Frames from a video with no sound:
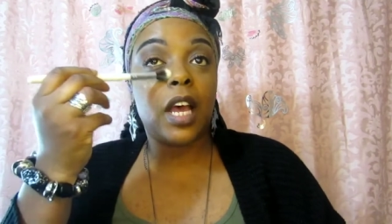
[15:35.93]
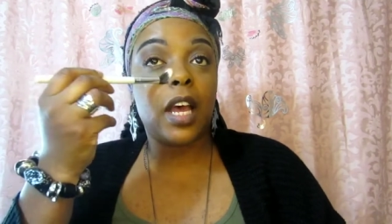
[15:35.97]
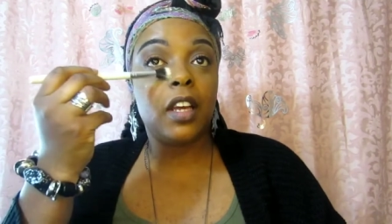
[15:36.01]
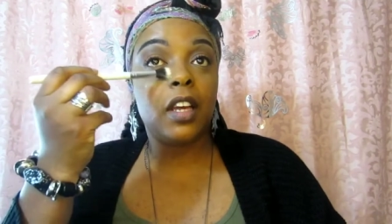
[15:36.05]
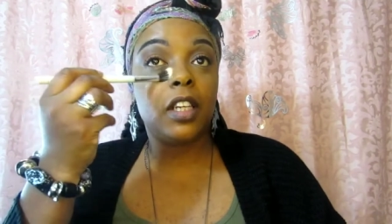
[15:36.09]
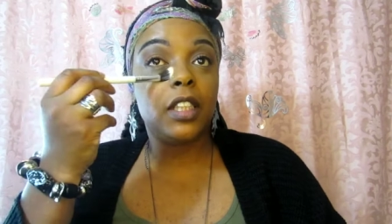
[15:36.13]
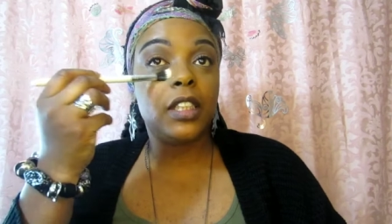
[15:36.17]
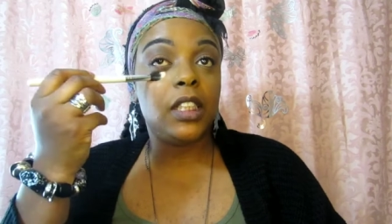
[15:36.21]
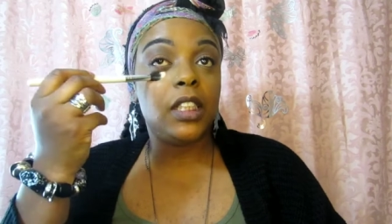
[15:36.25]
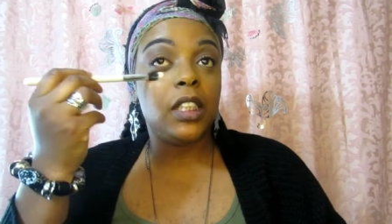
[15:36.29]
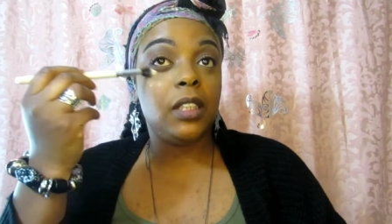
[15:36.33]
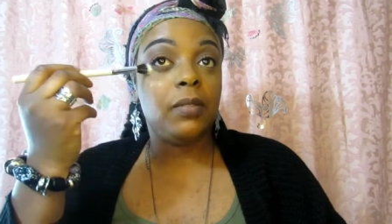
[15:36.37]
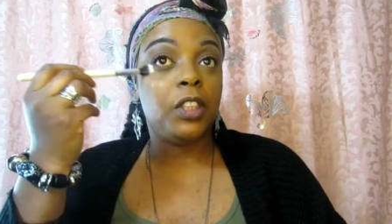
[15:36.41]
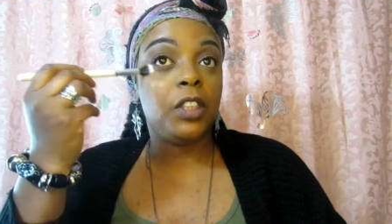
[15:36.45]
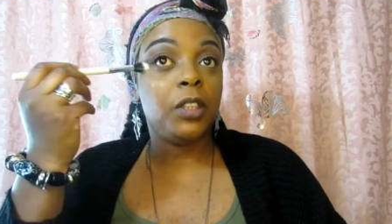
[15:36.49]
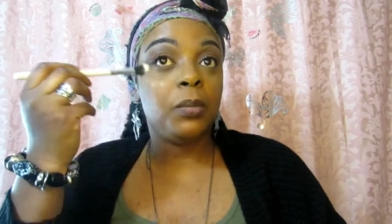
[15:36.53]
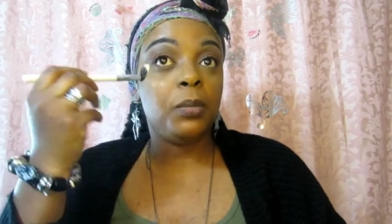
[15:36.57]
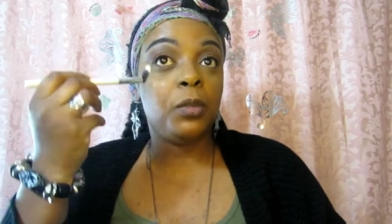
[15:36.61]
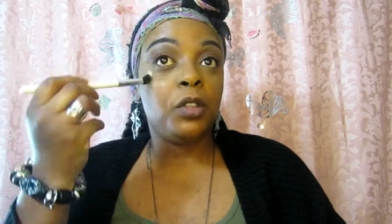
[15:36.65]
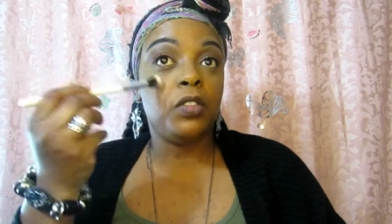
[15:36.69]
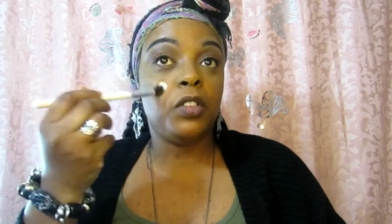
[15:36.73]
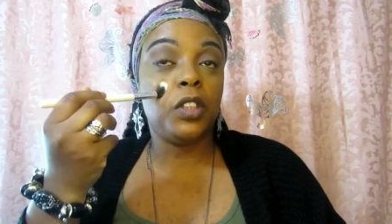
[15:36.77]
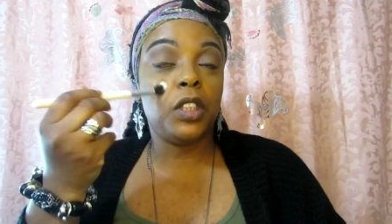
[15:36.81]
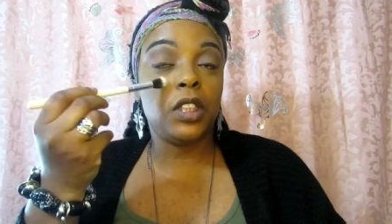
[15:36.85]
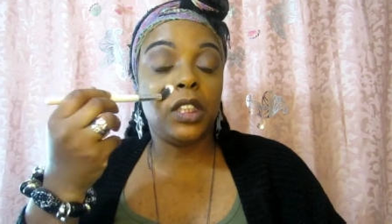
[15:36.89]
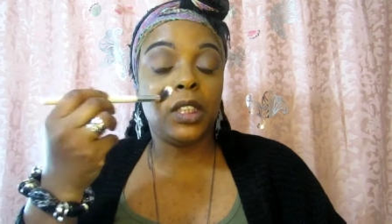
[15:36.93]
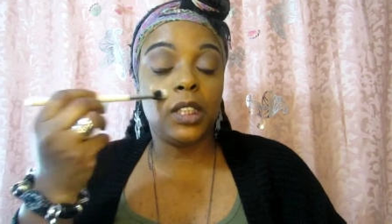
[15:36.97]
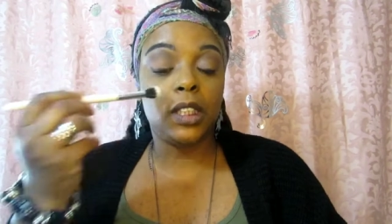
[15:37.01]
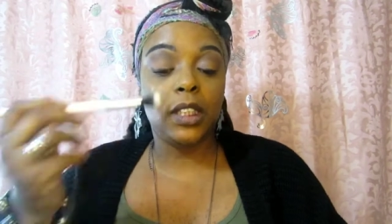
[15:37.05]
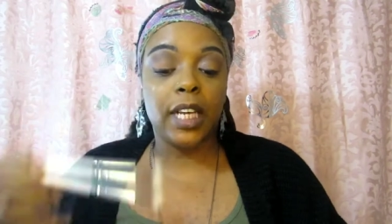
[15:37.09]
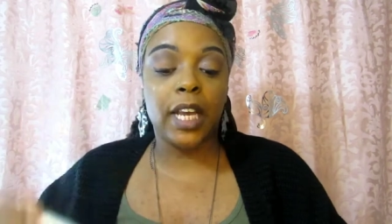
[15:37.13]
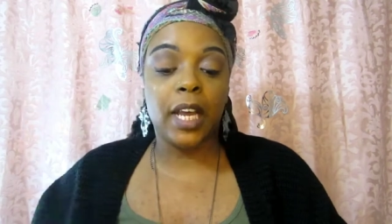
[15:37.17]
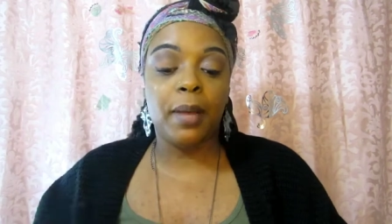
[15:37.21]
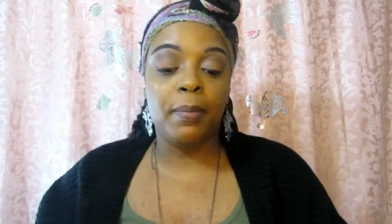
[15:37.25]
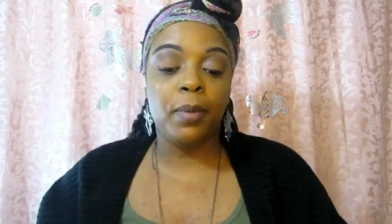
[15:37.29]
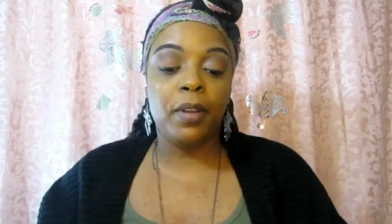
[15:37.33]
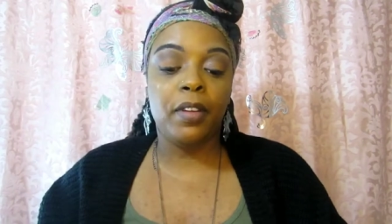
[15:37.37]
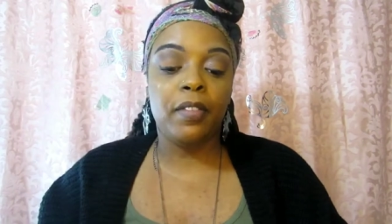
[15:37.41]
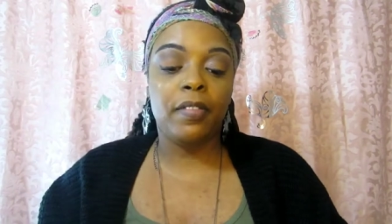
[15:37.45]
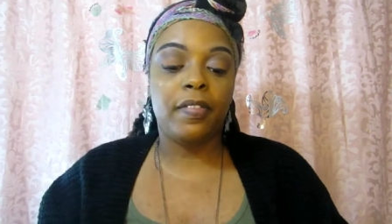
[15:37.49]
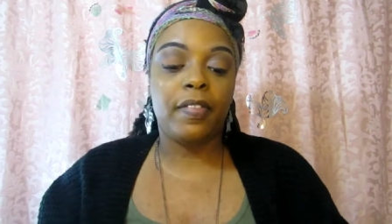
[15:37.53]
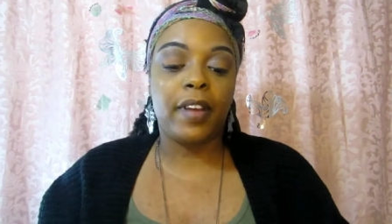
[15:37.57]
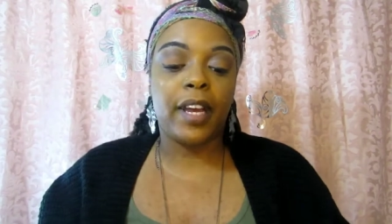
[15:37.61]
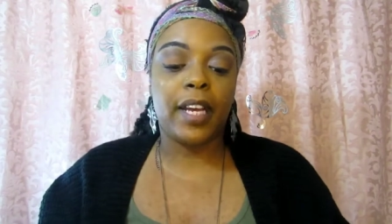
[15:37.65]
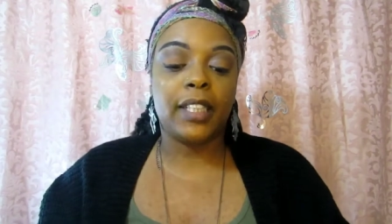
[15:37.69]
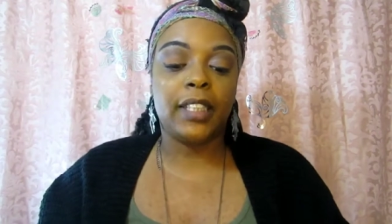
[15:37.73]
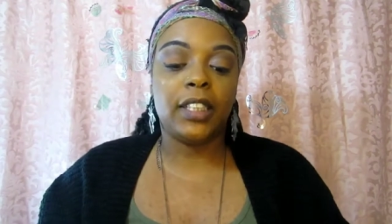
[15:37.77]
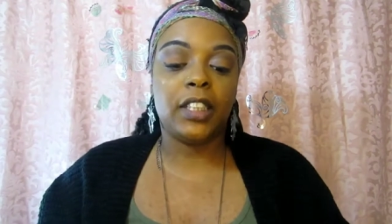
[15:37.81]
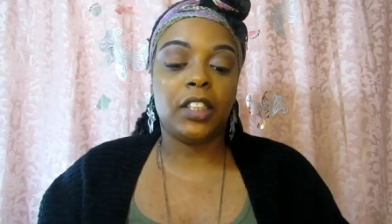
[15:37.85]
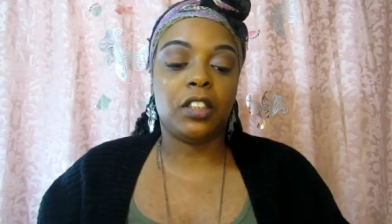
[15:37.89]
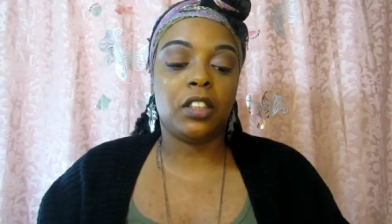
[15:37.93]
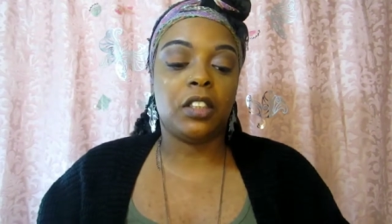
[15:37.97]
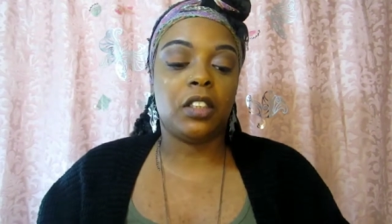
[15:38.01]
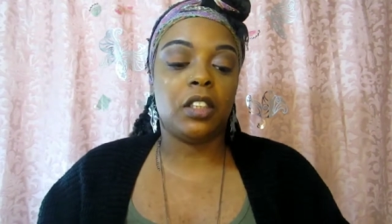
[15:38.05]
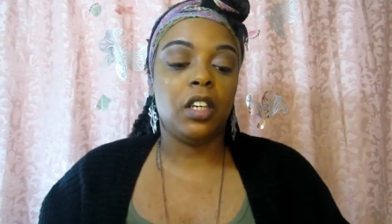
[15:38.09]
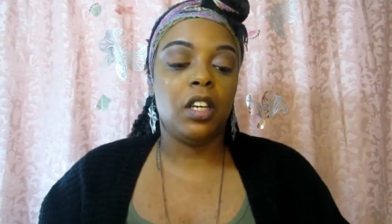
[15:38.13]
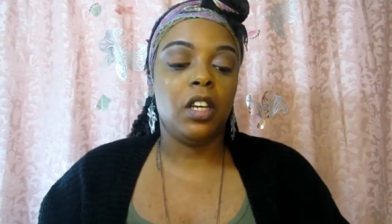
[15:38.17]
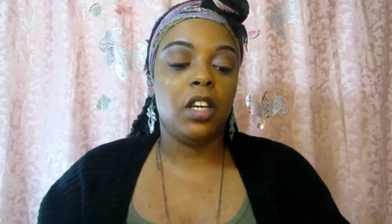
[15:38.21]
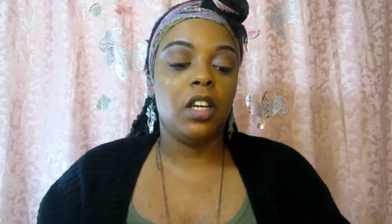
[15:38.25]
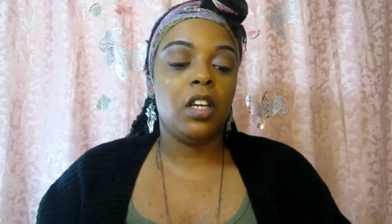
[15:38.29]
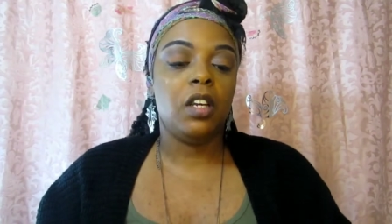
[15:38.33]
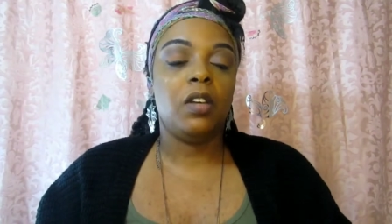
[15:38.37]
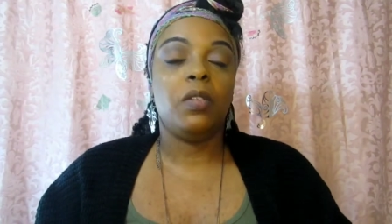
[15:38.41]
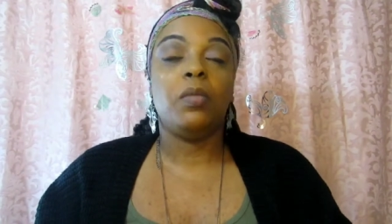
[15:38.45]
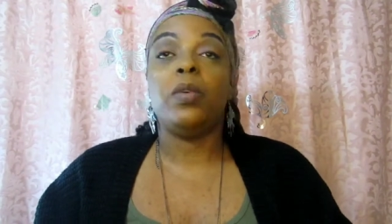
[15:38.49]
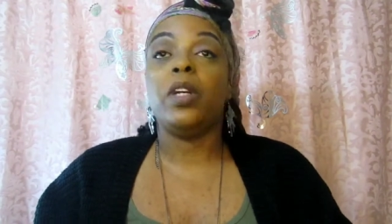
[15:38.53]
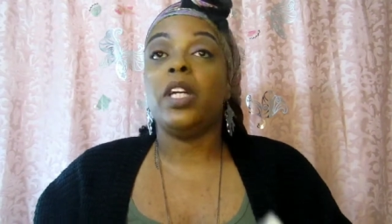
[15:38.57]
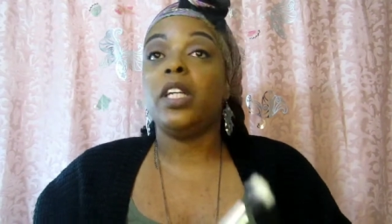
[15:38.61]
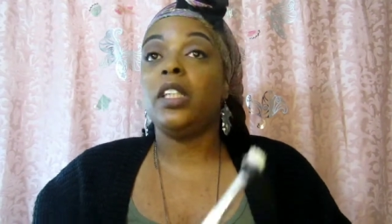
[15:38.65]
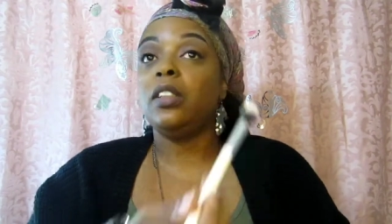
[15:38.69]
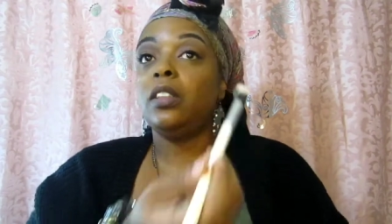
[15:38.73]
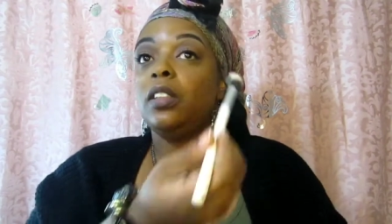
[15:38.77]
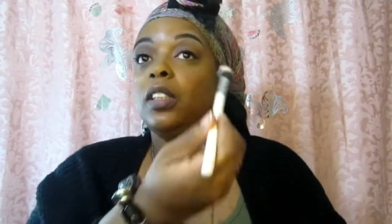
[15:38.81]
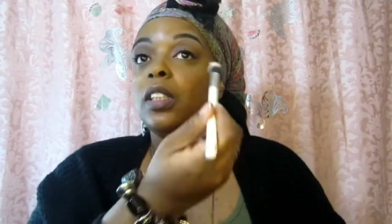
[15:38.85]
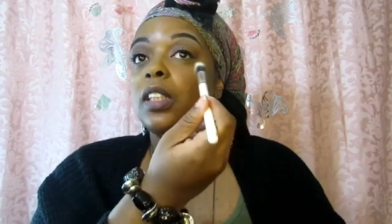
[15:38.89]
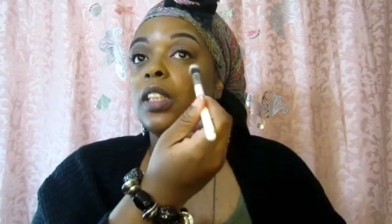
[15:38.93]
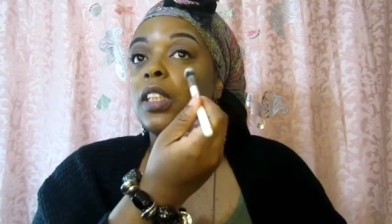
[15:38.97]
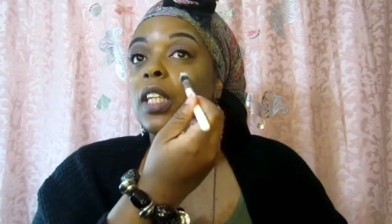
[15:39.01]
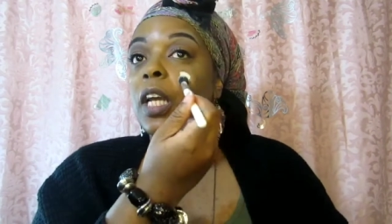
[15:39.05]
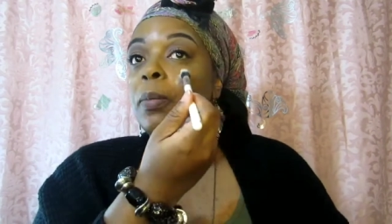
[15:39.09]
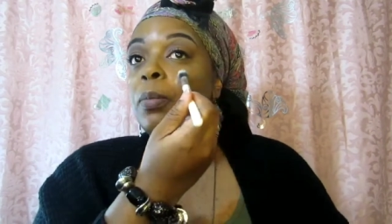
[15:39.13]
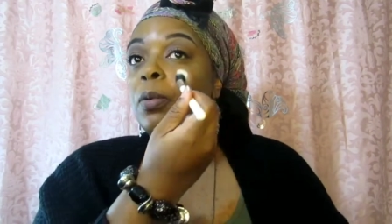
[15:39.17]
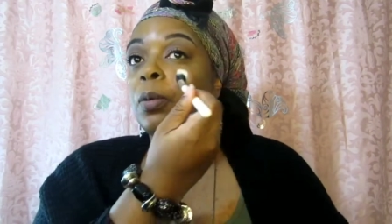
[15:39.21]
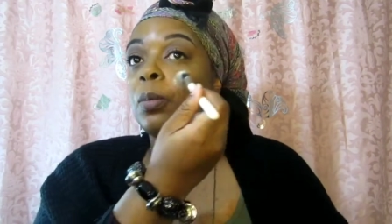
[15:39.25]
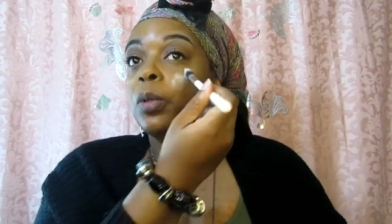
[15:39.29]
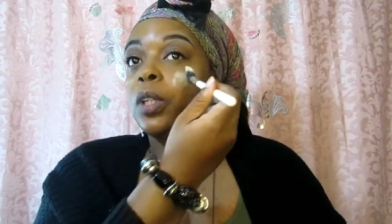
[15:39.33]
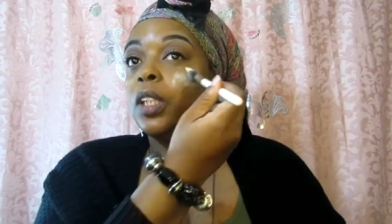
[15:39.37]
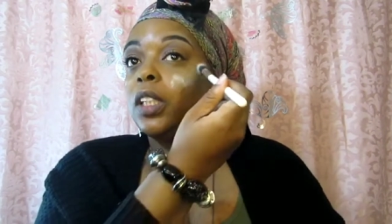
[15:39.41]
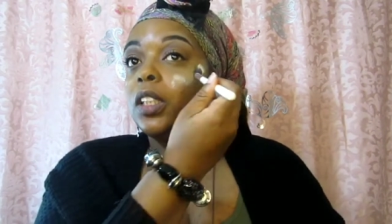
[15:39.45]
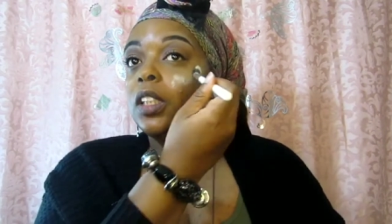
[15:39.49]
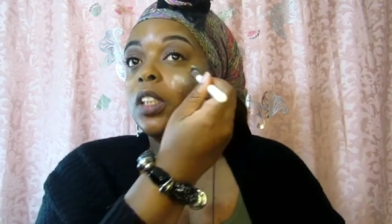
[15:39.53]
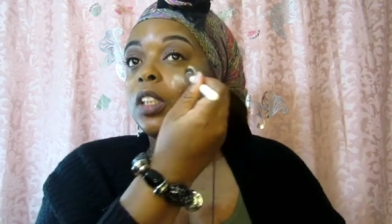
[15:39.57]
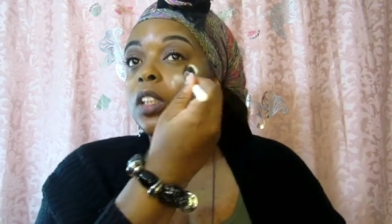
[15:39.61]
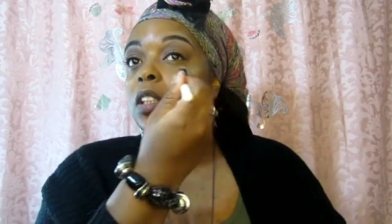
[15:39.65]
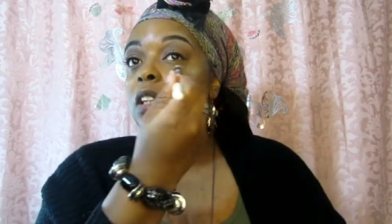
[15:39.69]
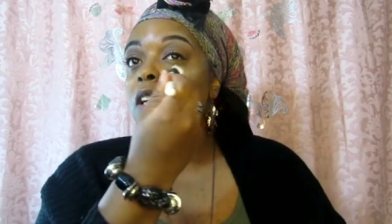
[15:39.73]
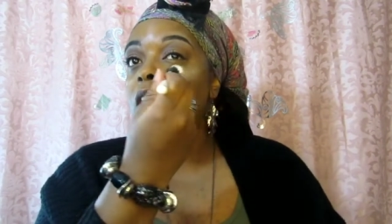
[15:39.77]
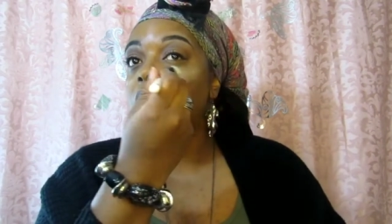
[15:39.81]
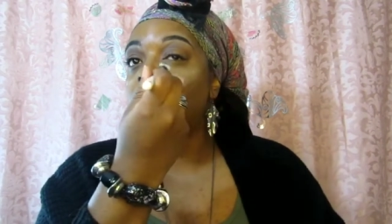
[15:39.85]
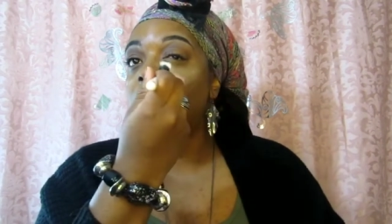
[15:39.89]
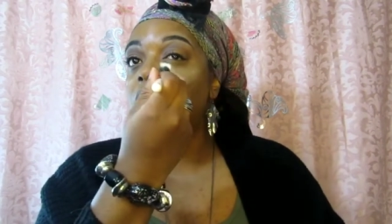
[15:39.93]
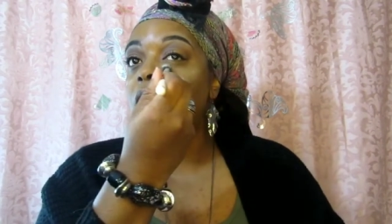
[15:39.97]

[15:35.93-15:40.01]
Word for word: I seem to move just a tad bit faster when I use the stipple brush.